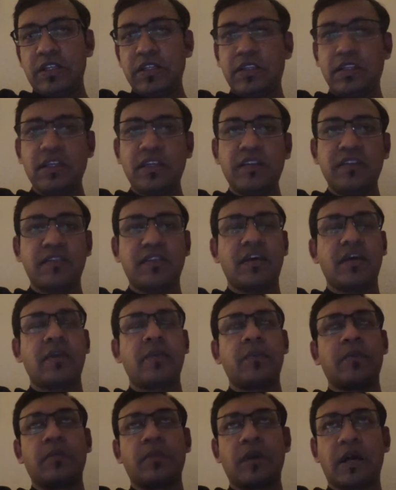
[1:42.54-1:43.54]
These
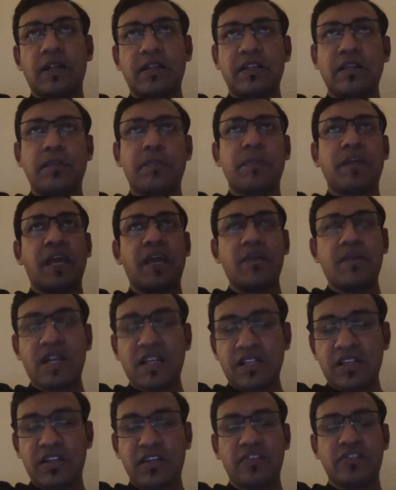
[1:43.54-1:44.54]
are the
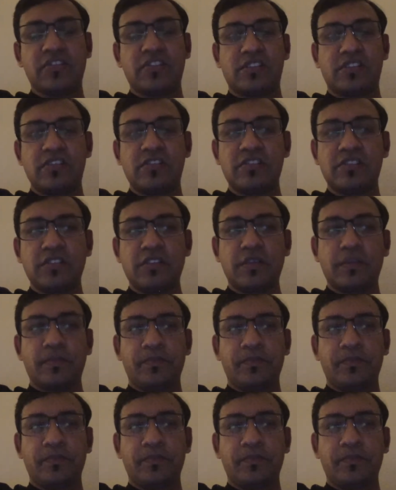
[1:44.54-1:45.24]
primary reasons